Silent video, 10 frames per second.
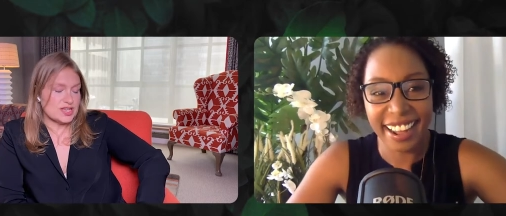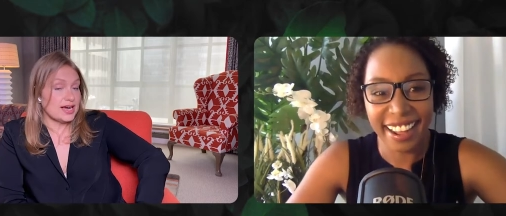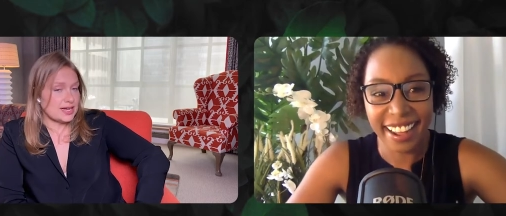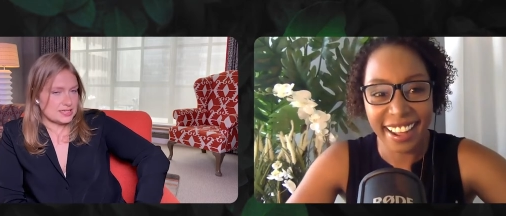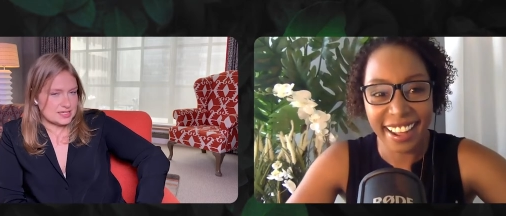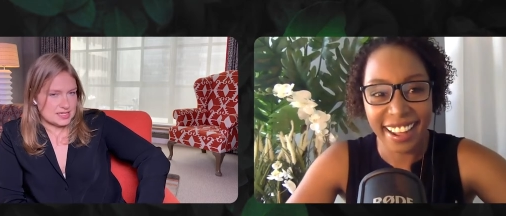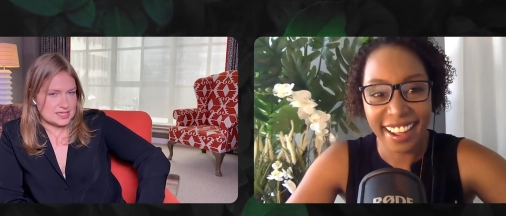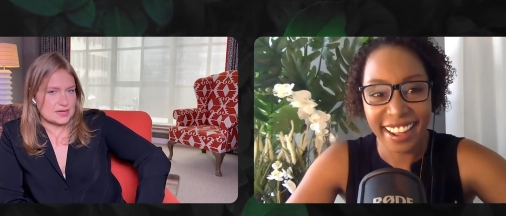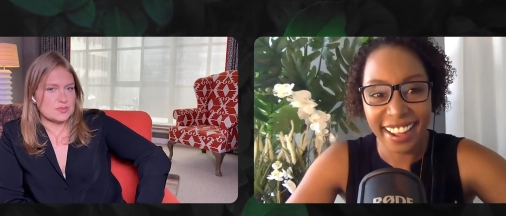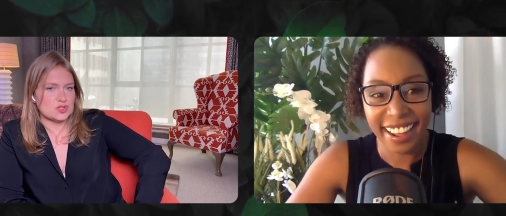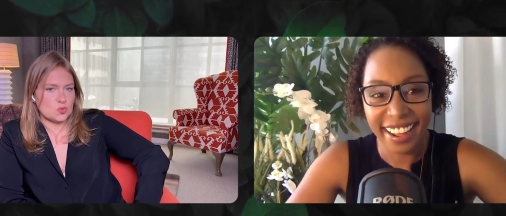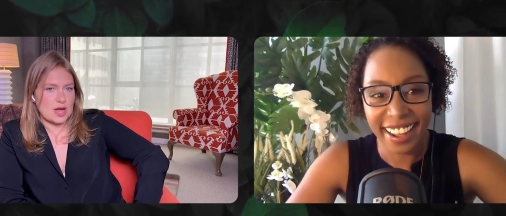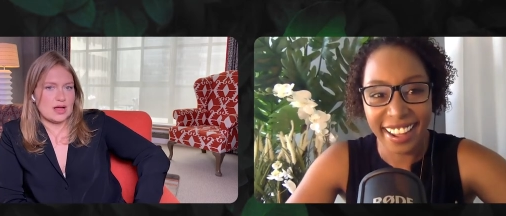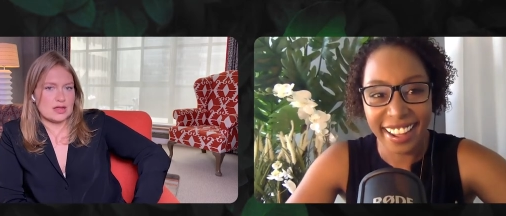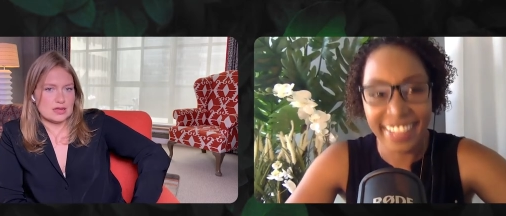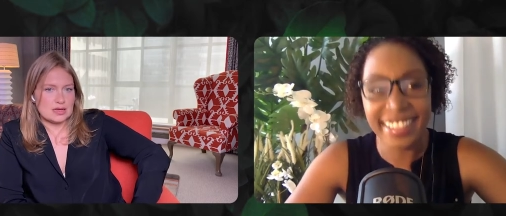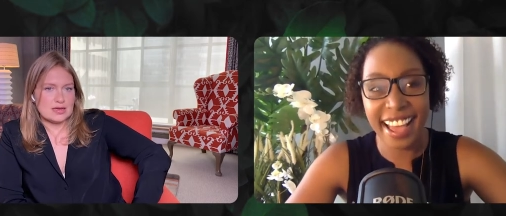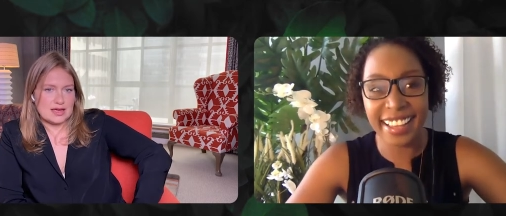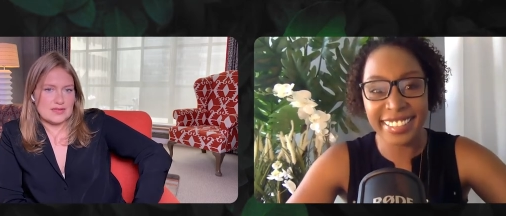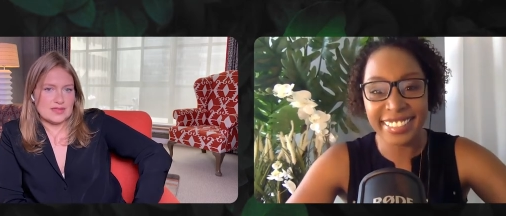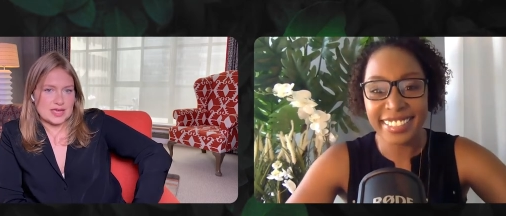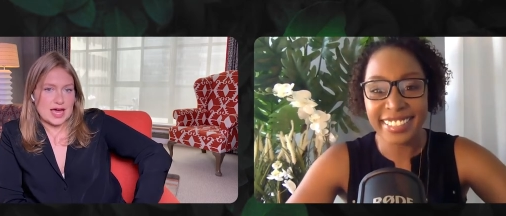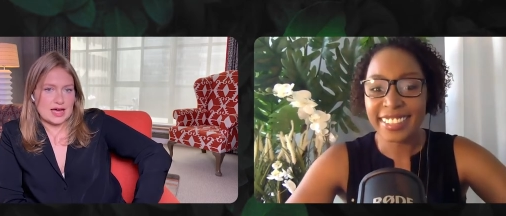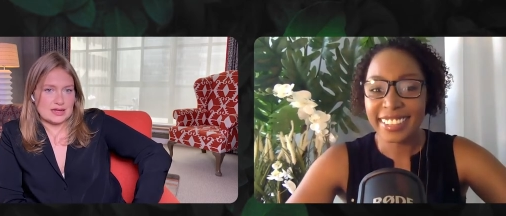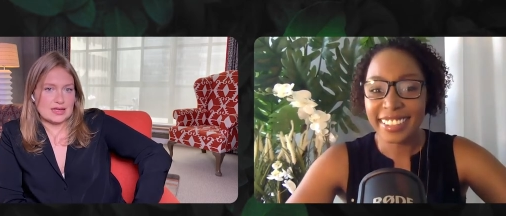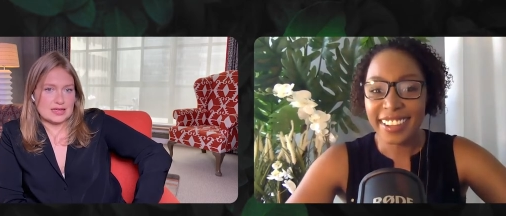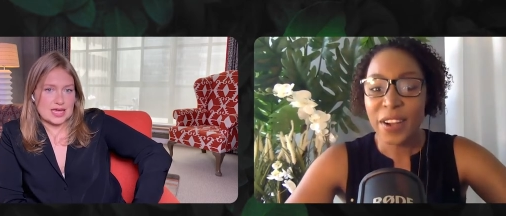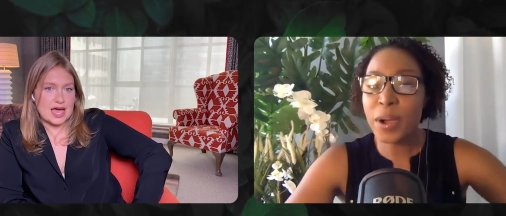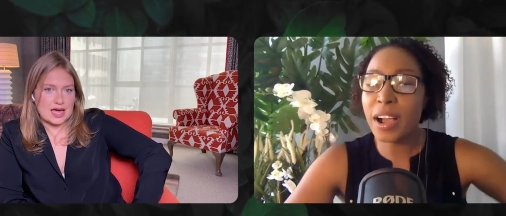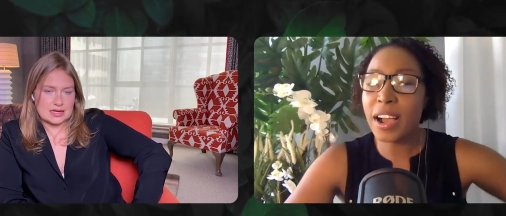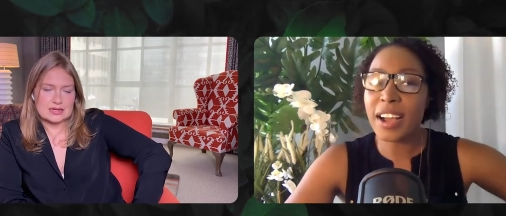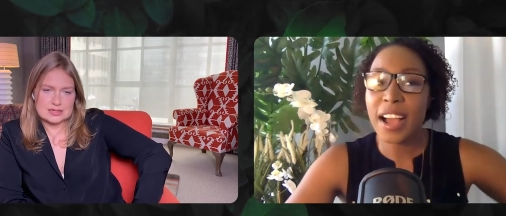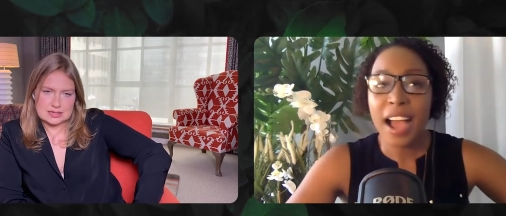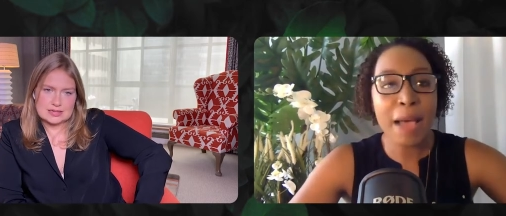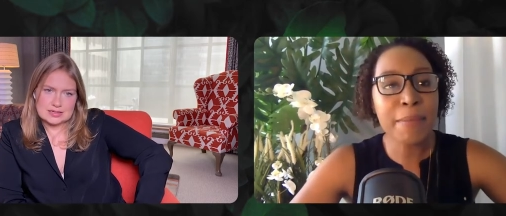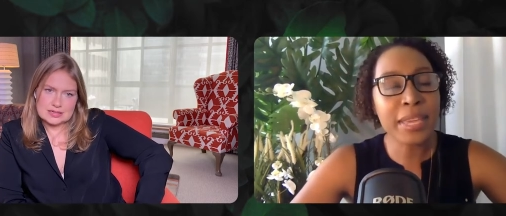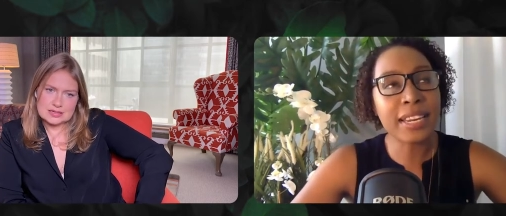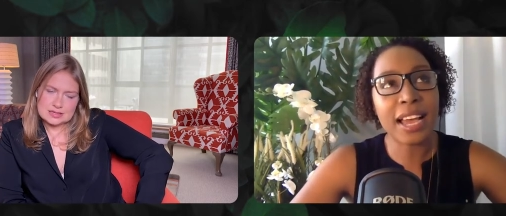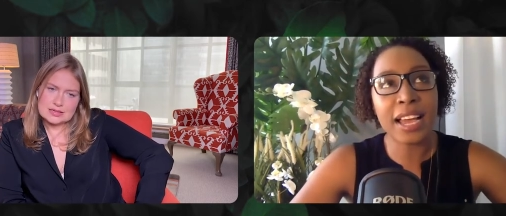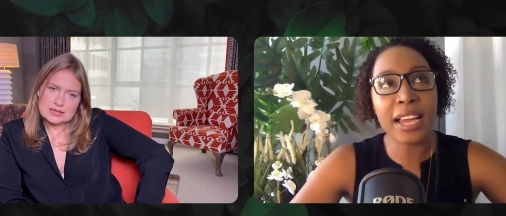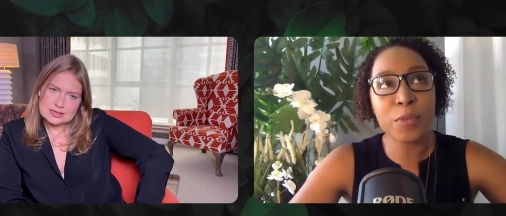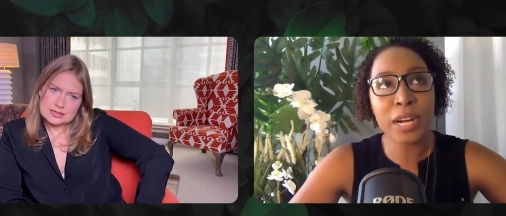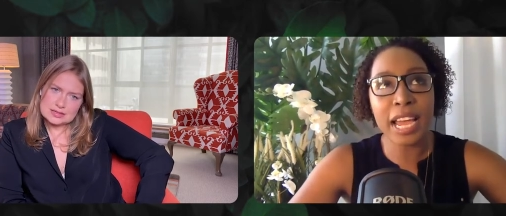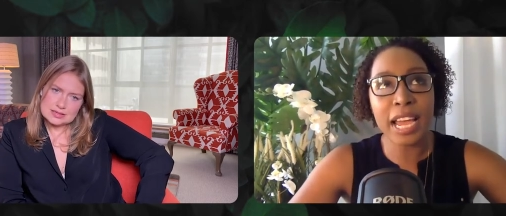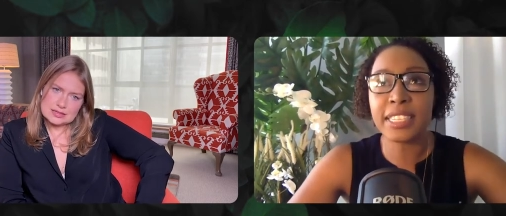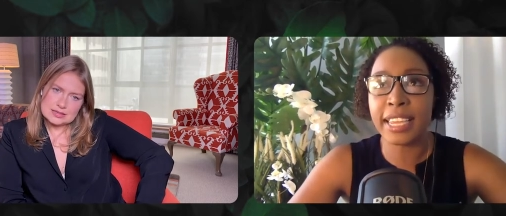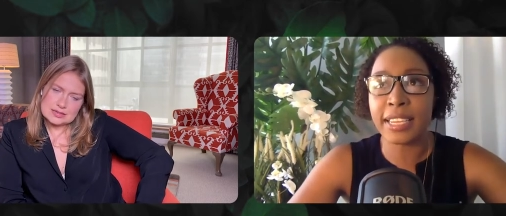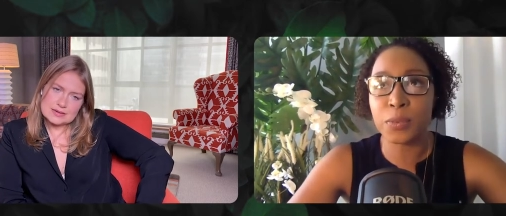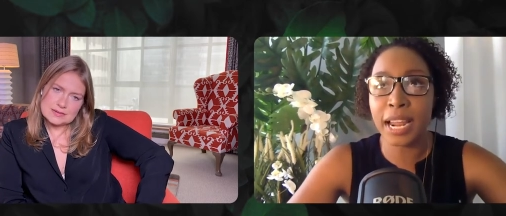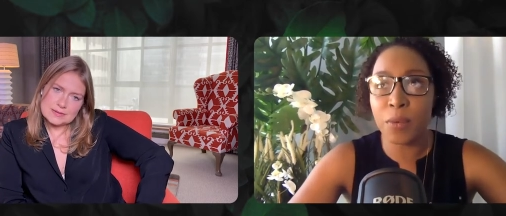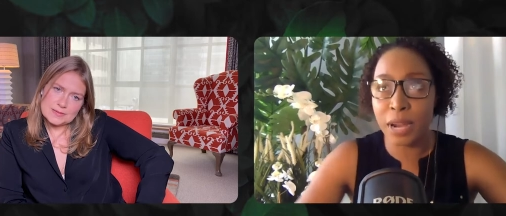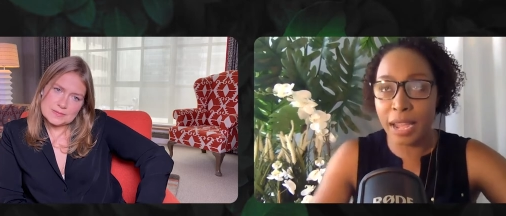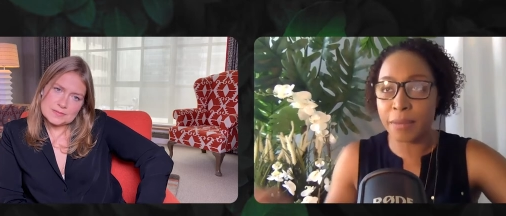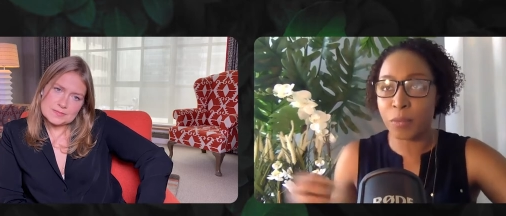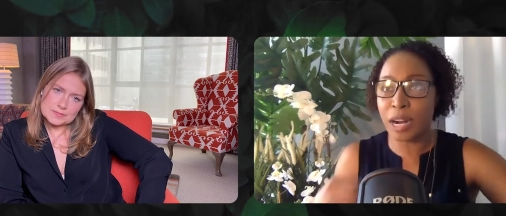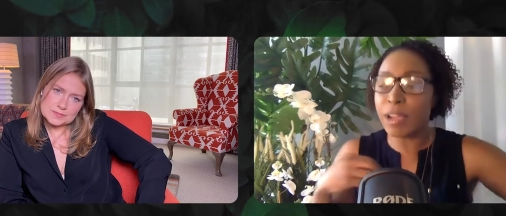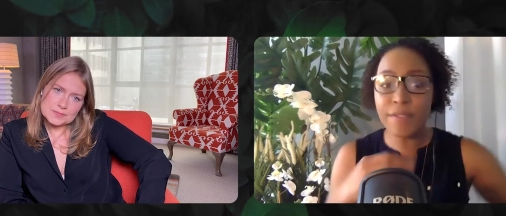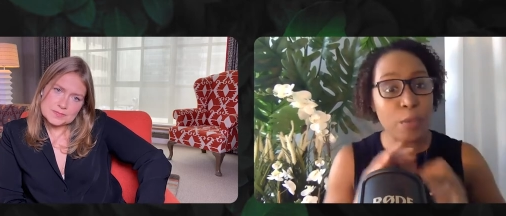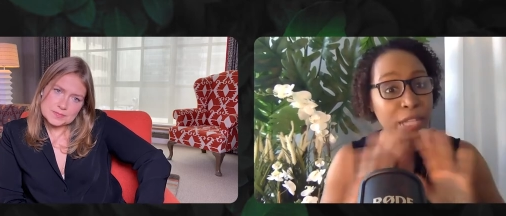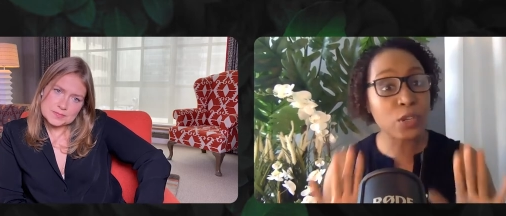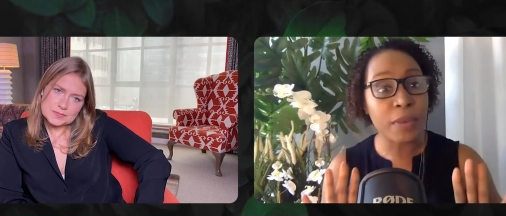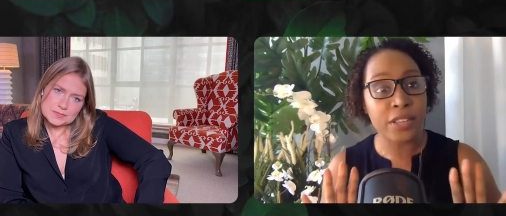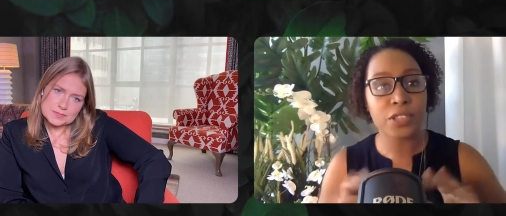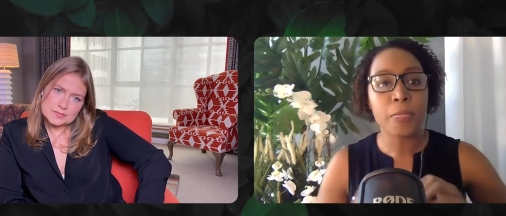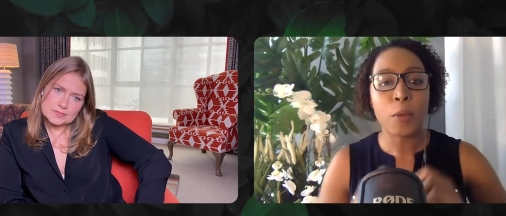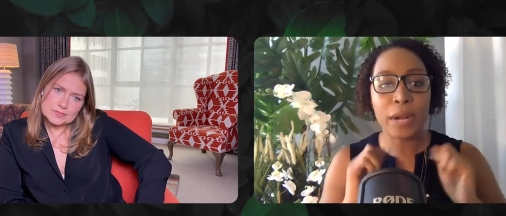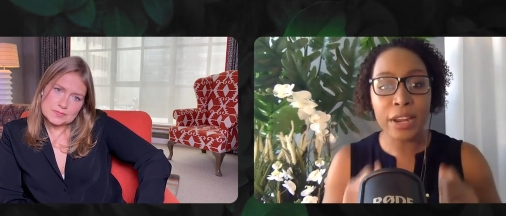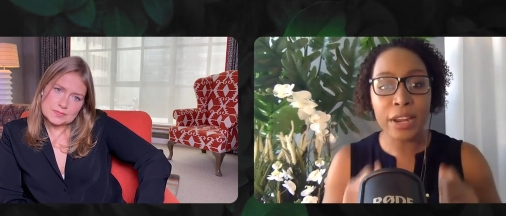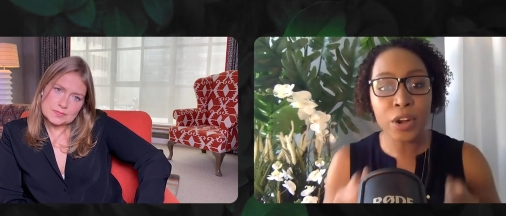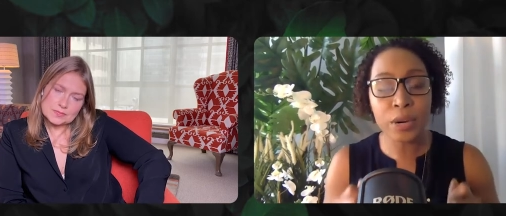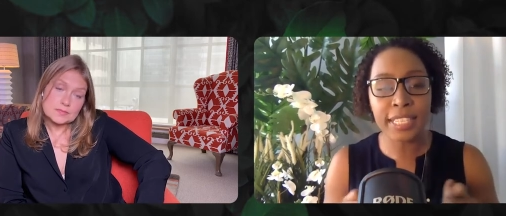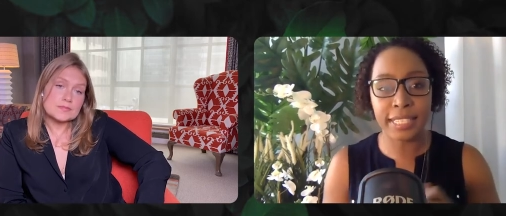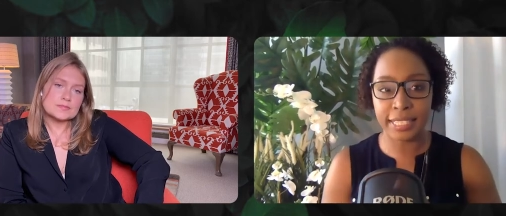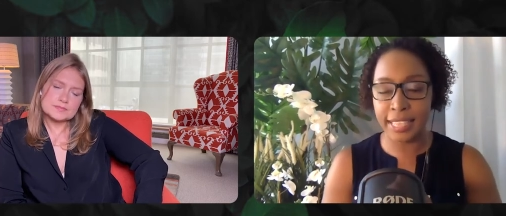Speaker 1: I got to see some as well.
Speaker 2: Yeah. Yeah. yeah. Well, I mean, I what I have to say is what I what I without giving away too much. What I notice is